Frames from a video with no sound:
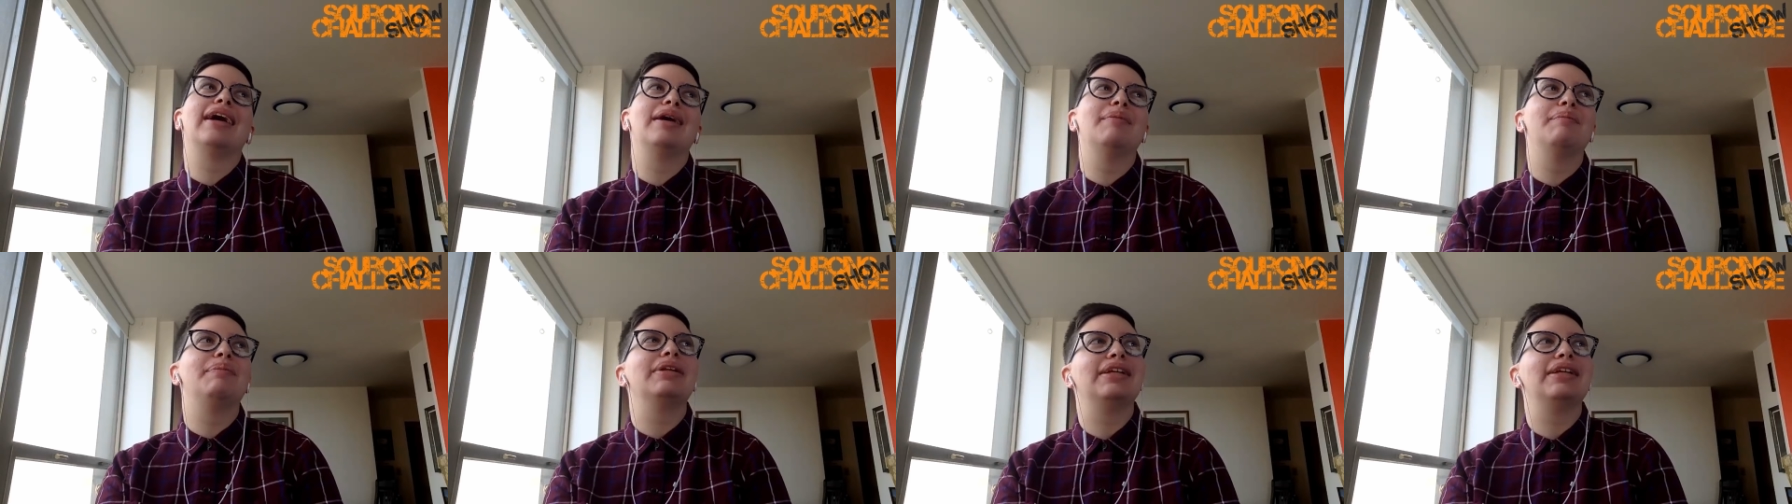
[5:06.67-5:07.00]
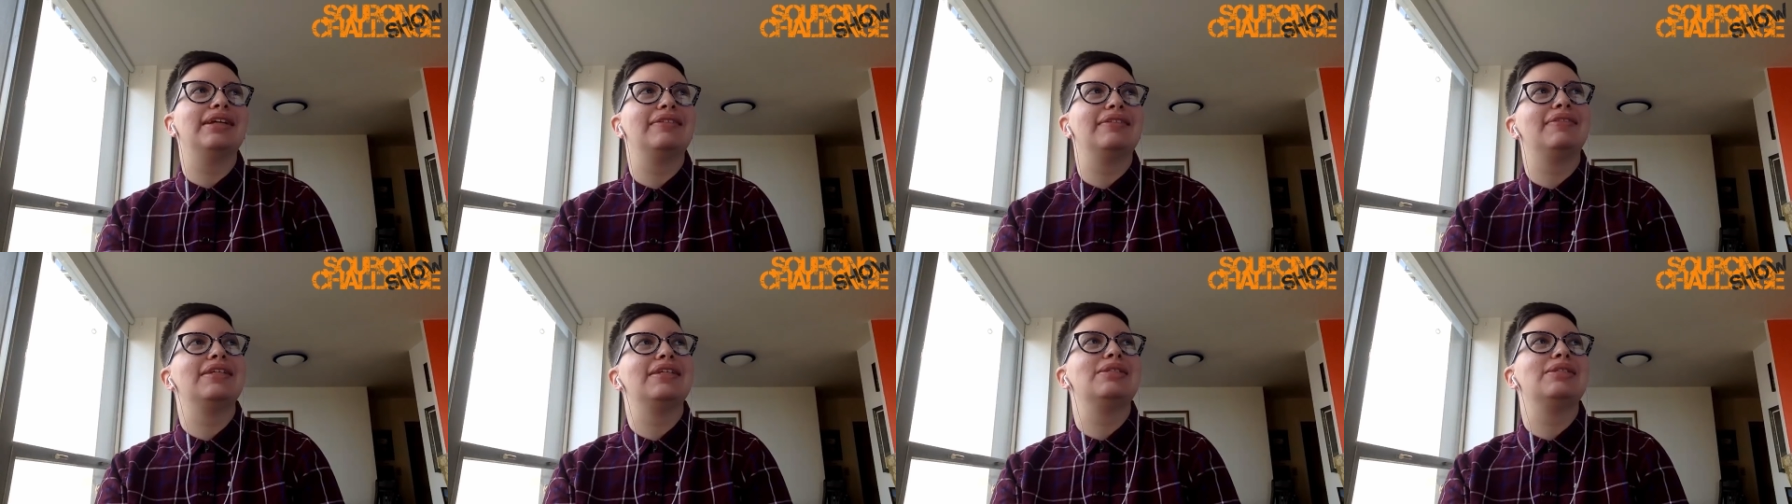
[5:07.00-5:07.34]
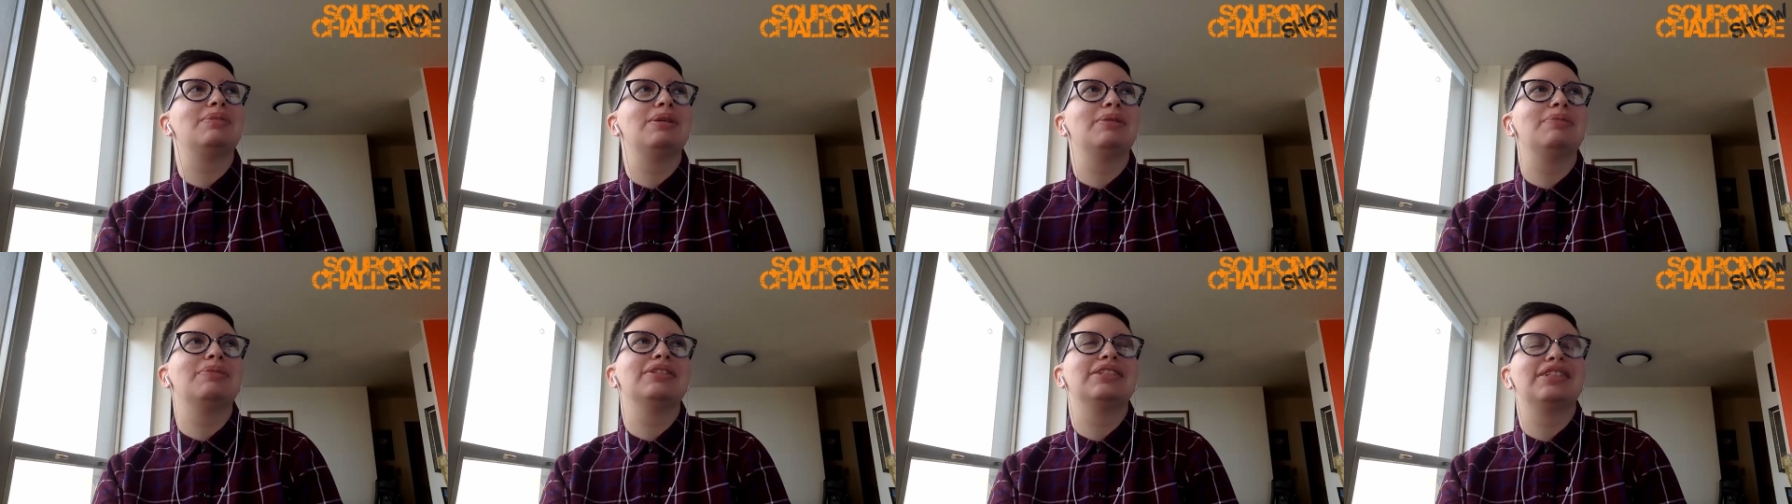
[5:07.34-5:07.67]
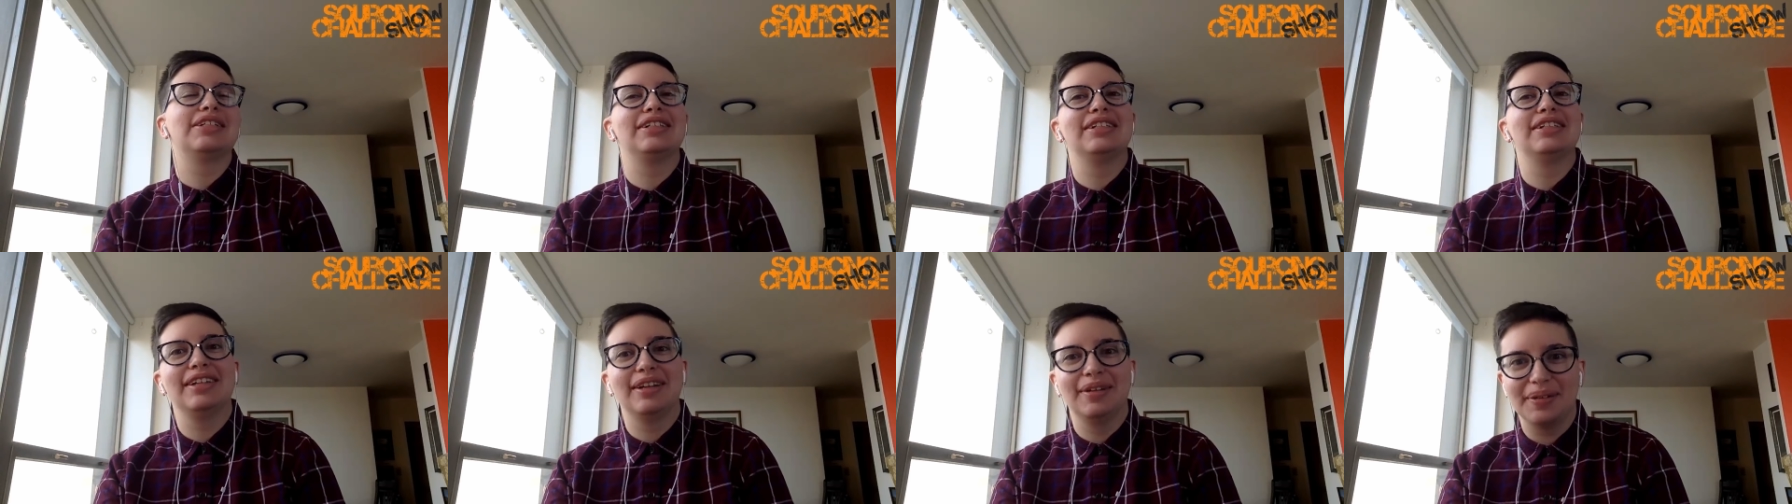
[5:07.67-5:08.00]
I can't believe these
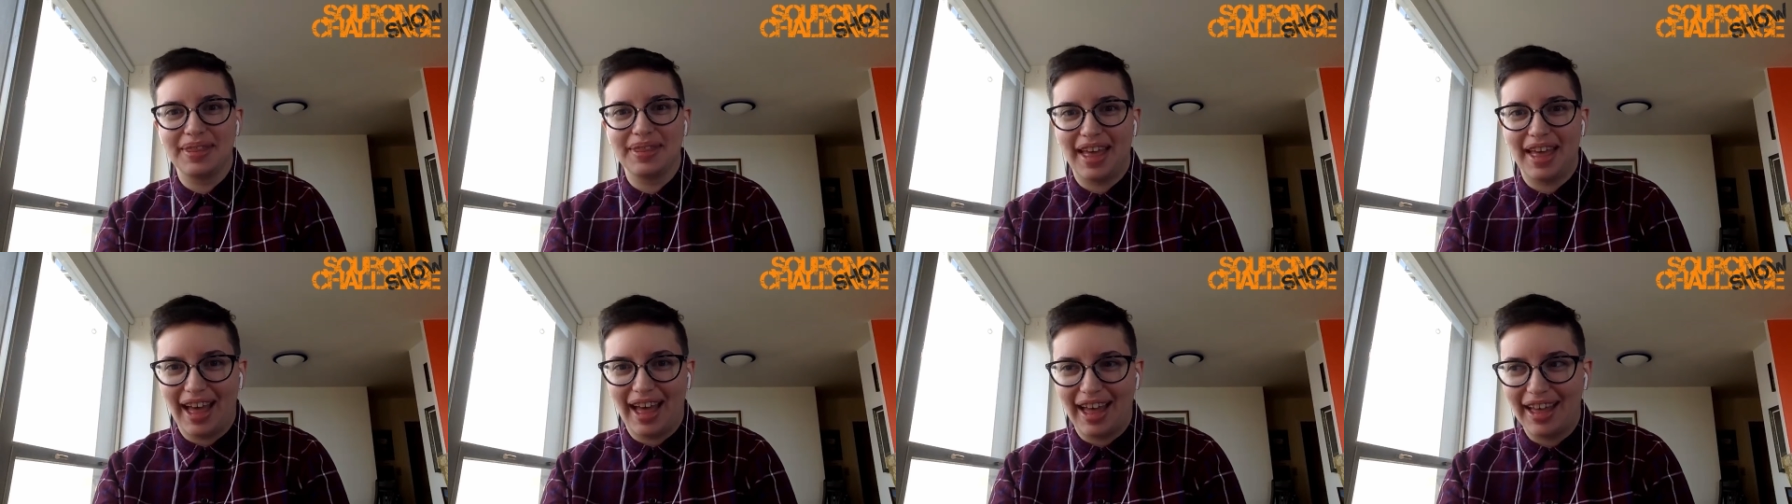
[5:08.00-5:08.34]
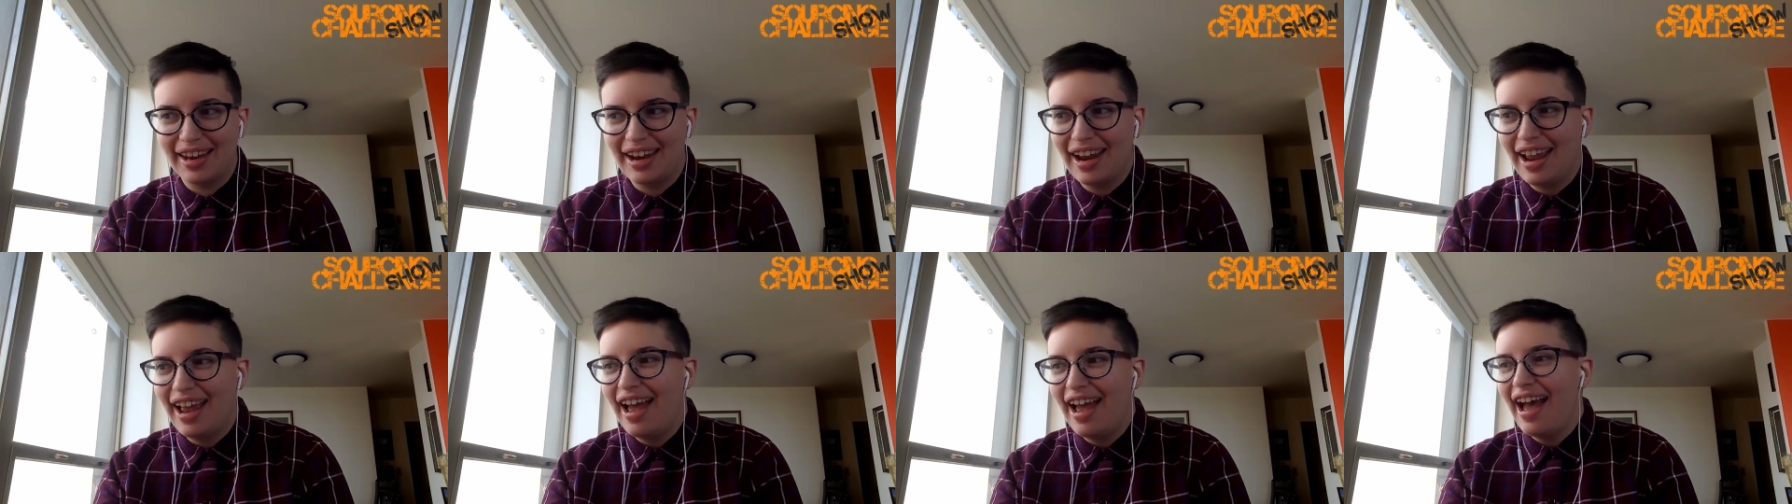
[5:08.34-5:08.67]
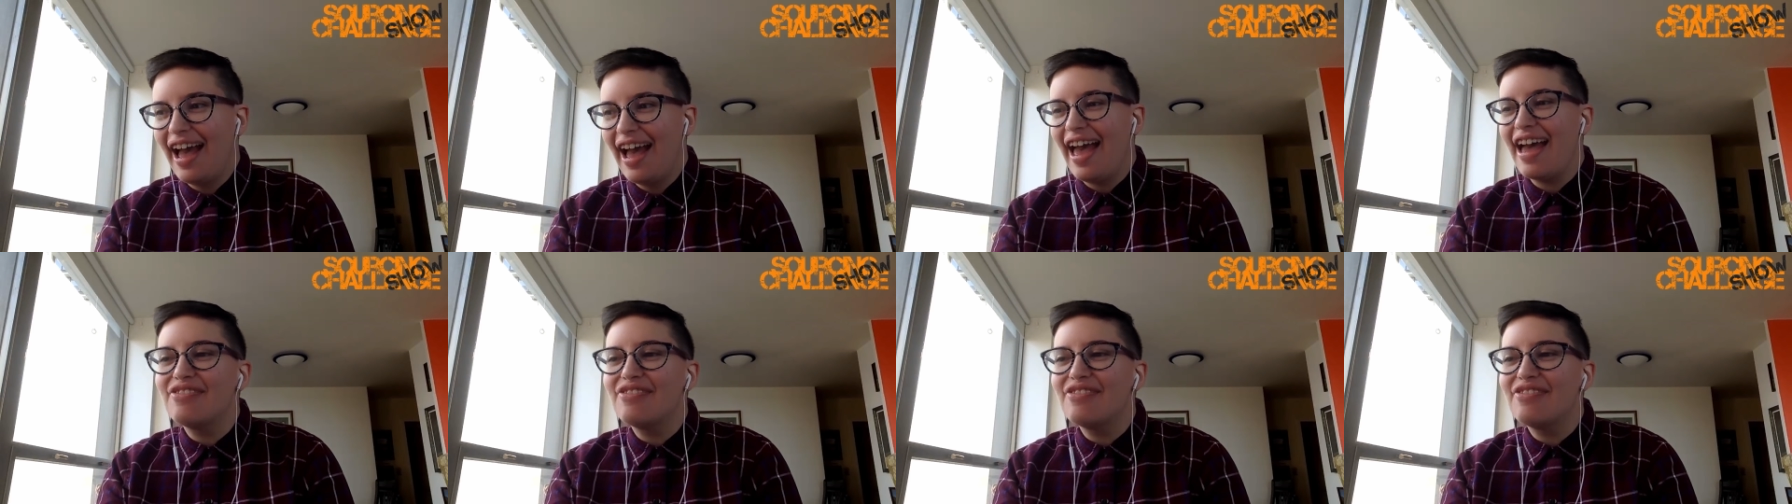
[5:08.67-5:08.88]
people didn't know that.